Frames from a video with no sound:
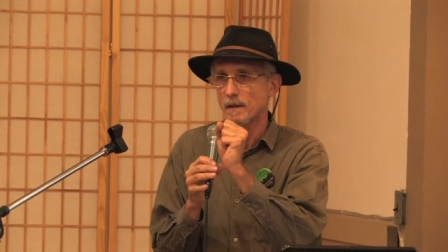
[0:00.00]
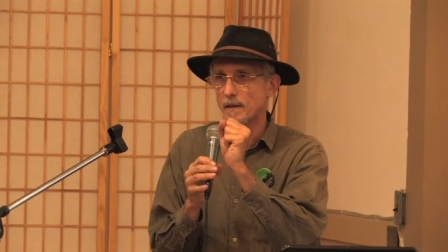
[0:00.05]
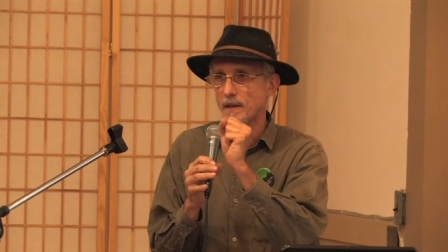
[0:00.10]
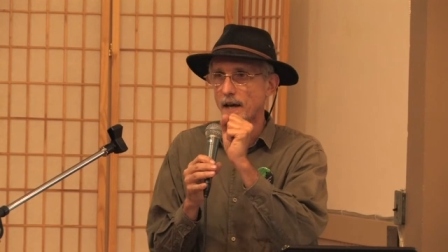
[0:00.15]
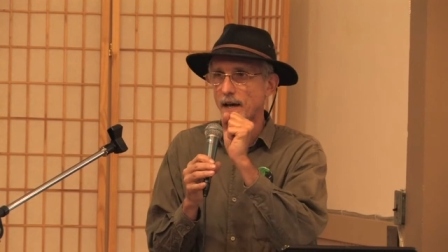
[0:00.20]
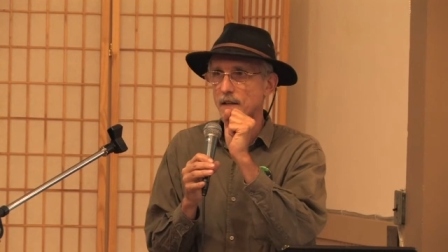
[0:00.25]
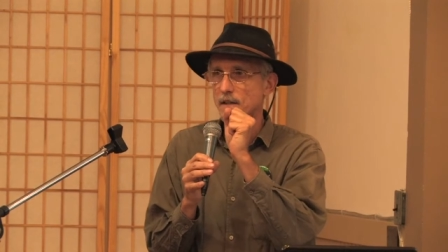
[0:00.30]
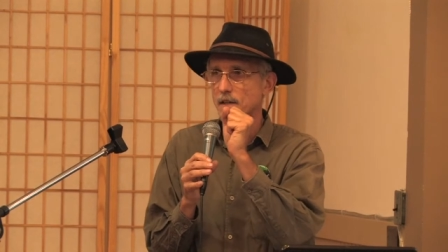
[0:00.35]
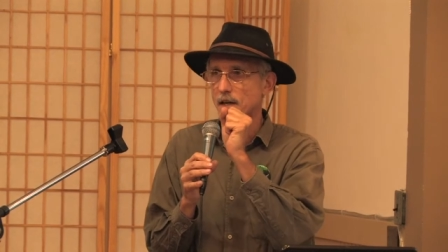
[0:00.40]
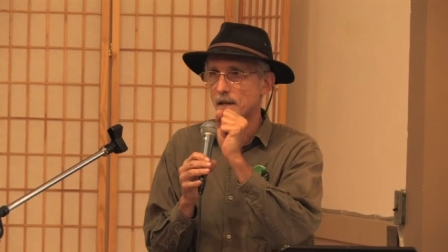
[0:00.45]

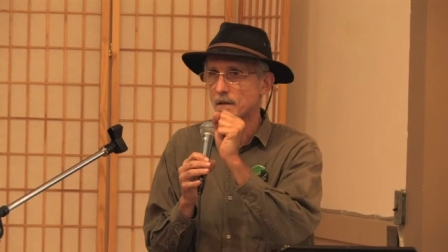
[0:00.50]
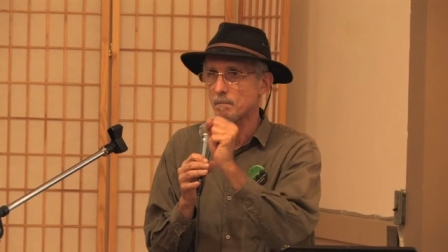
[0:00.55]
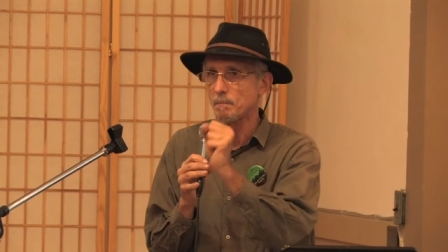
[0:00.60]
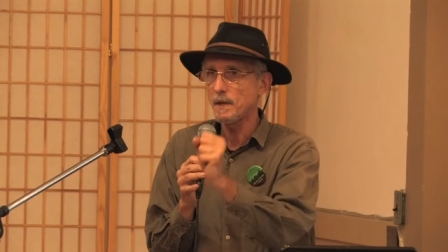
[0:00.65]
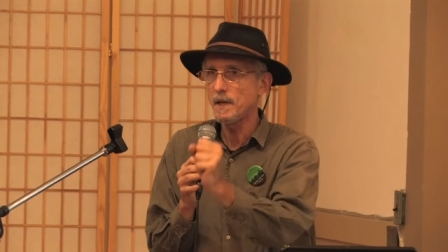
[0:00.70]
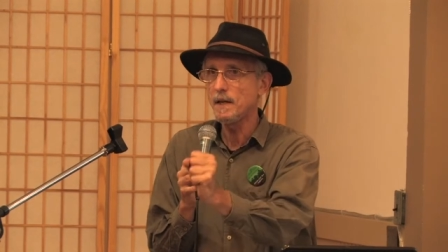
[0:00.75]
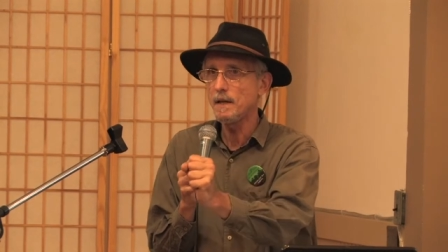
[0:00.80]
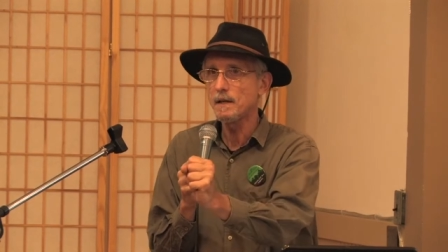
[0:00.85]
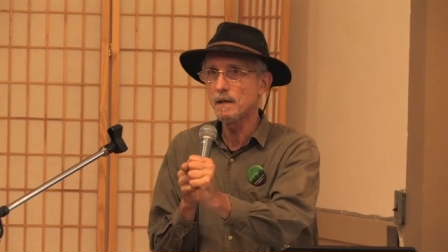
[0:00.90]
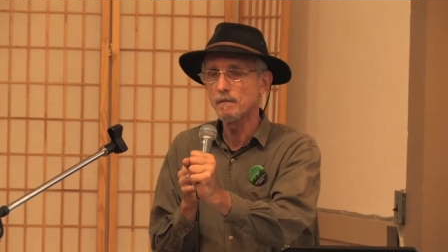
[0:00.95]
that, that
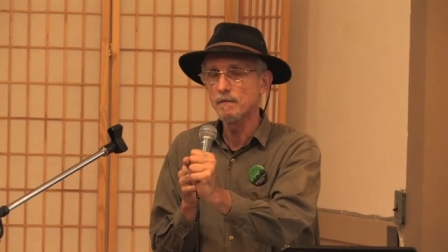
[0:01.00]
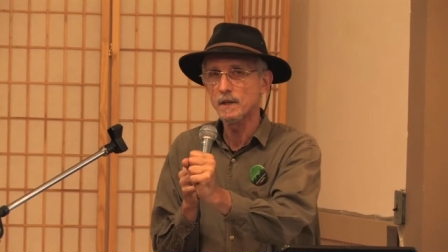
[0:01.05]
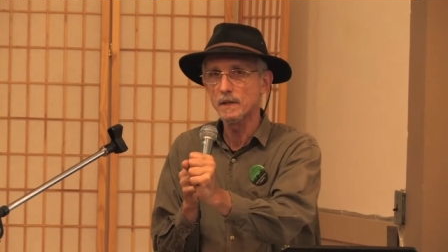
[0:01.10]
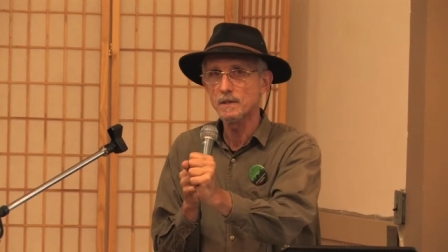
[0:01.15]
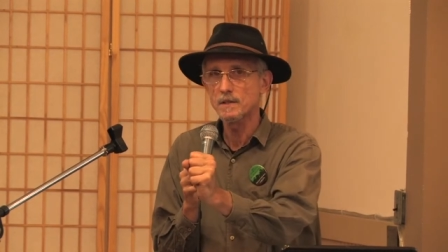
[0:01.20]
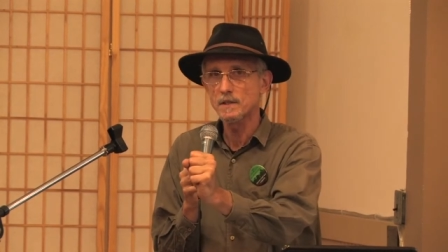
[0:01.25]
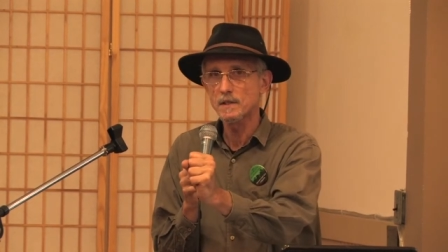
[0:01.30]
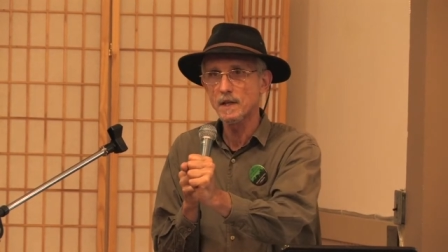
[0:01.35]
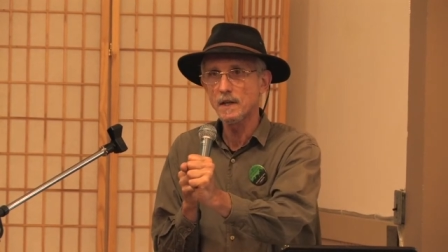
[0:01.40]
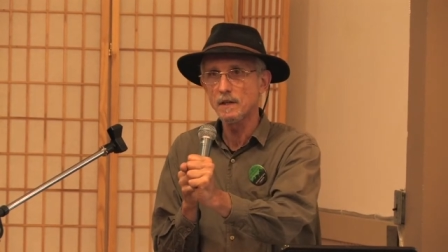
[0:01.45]
peak of
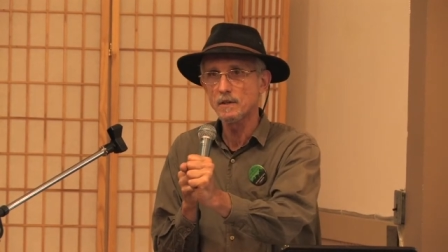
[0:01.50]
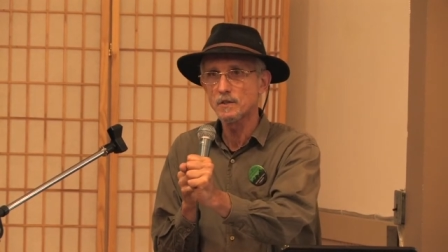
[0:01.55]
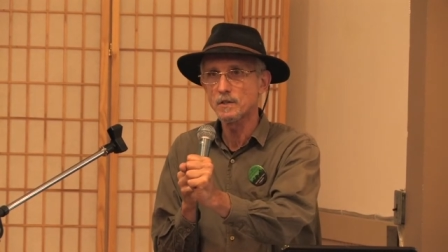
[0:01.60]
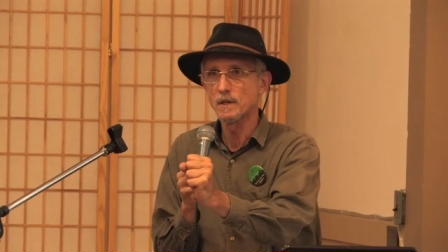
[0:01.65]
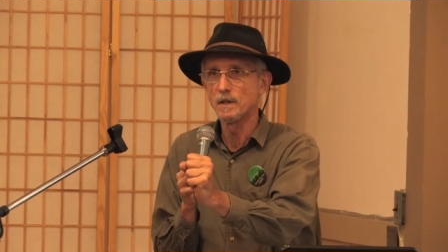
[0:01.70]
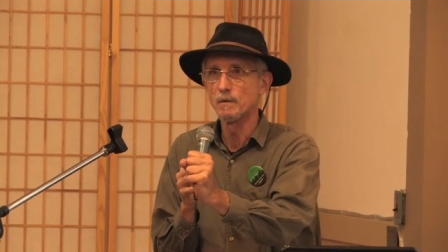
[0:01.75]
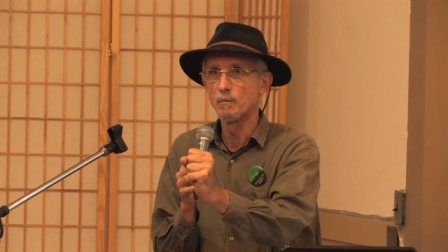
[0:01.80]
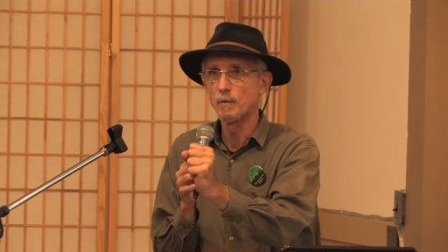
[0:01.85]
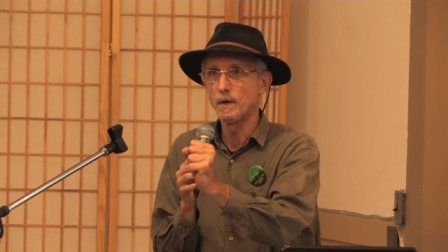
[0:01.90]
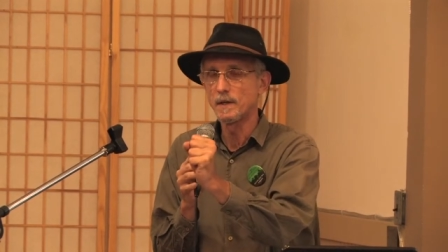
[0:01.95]

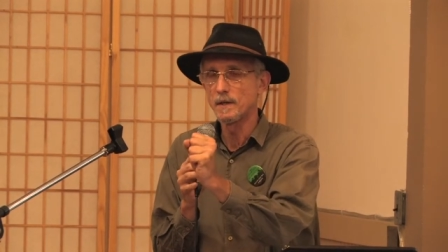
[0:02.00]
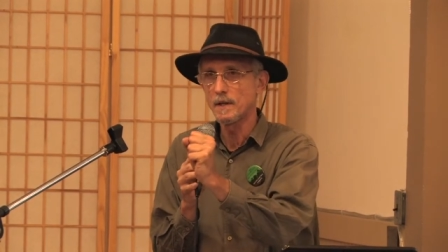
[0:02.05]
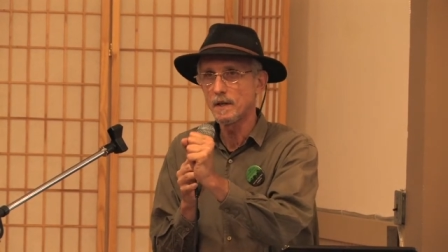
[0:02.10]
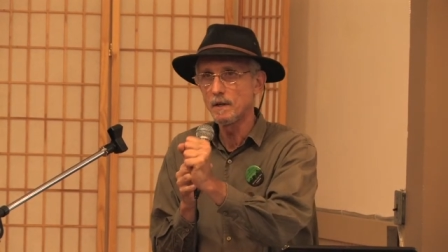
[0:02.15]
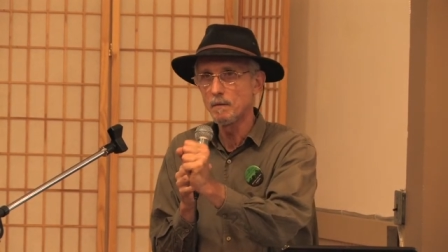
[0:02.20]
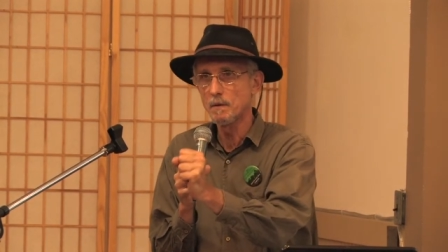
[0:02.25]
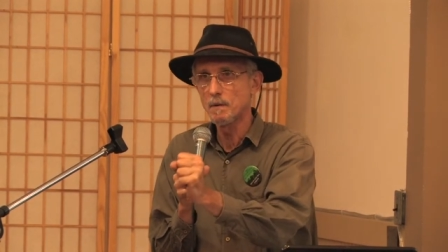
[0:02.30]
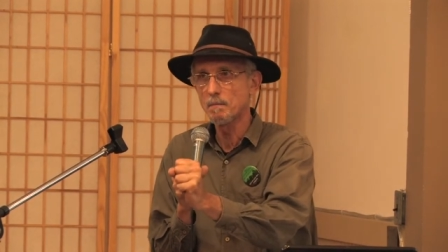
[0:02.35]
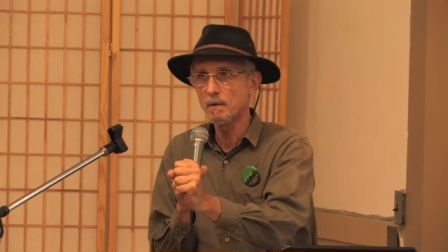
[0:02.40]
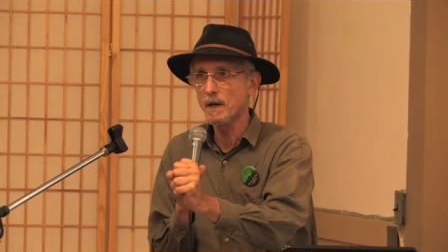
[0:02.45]
extinction when
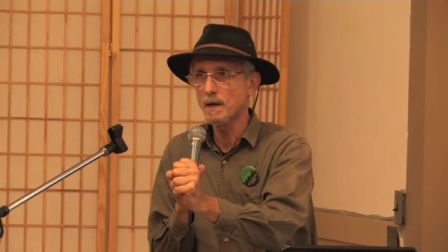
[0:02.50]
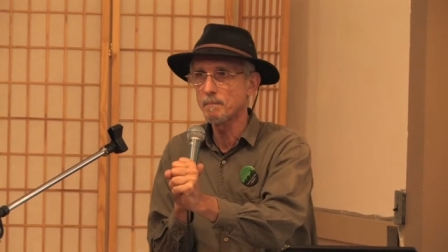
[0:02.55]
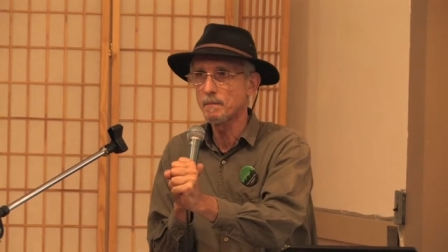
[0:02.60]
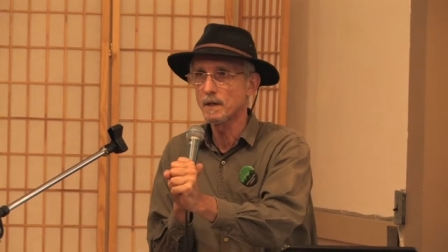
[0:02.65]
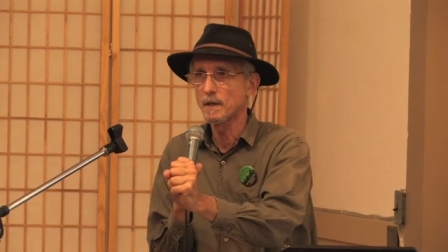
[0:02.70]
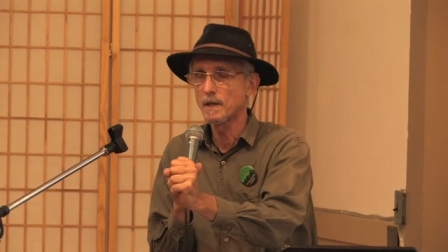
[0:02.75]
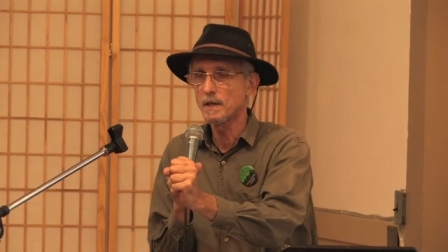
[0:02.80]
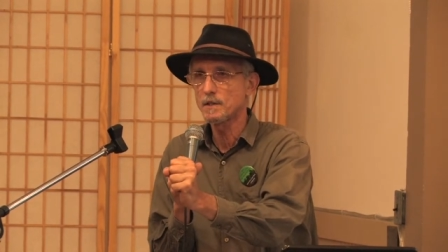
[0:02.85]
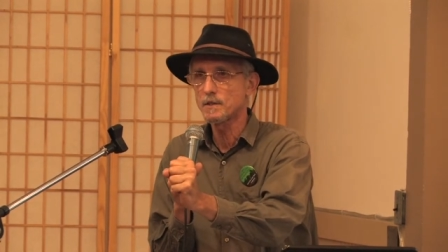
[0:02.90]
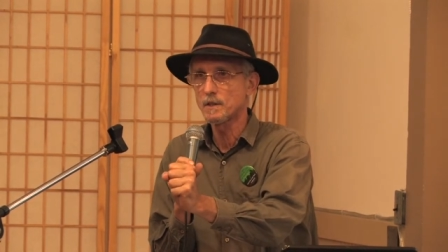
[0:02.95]
human
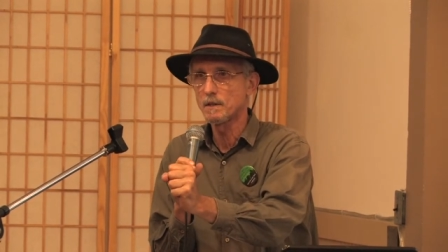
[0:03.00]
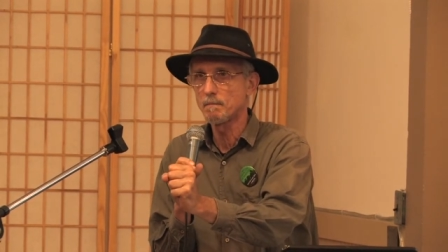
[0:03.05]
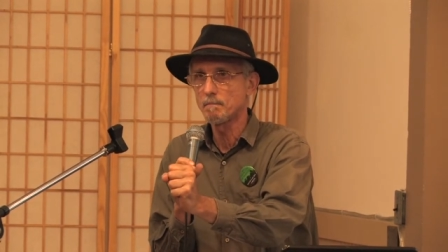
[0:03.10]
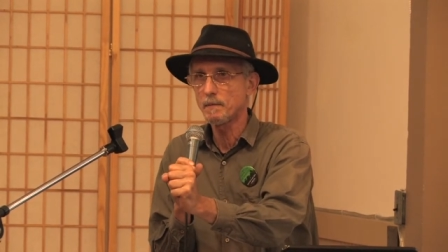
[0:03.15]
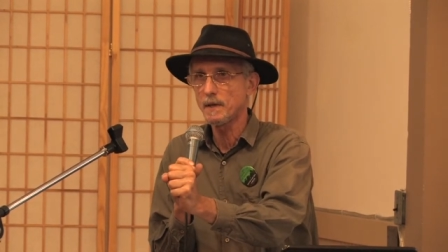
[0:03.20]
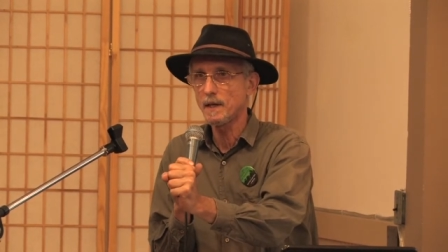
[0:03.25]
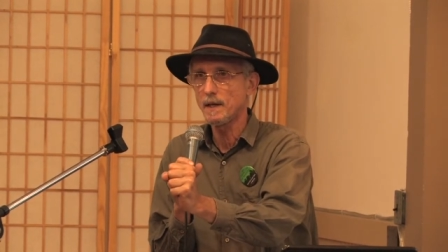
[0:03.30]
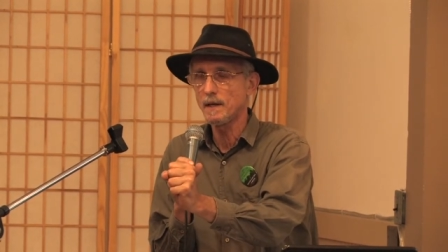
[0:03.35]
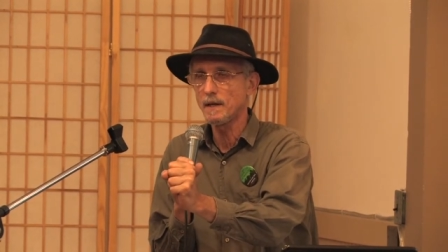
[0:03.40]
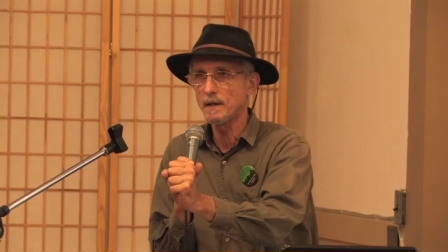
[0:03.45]
population
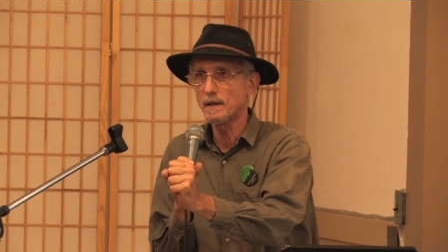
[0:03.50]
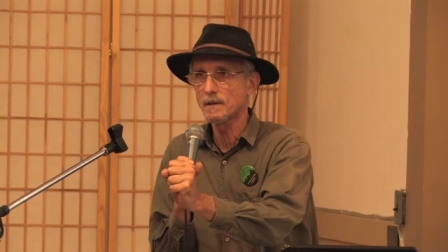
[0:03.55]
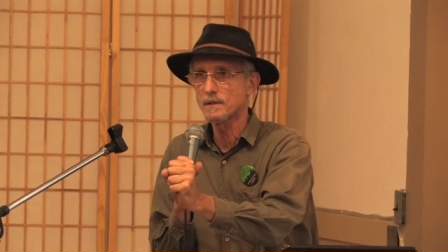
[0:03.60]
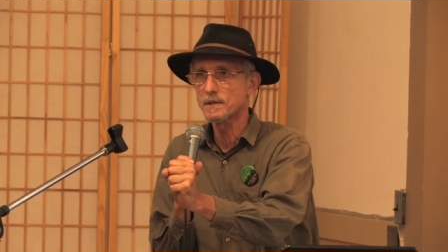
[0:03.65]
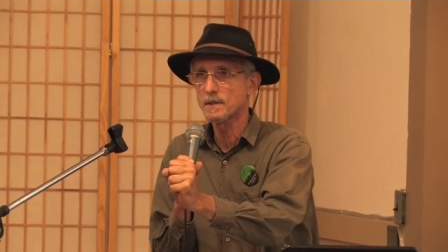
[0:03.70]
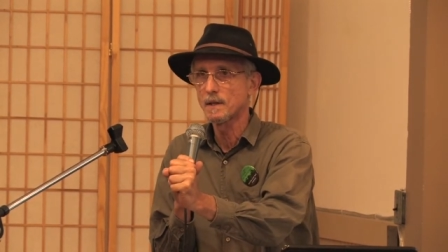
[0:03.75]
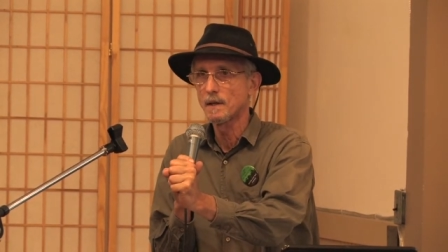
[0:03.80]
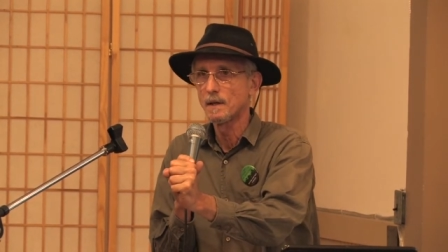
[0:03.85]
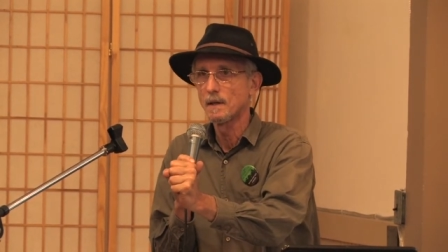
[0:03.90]
peaks.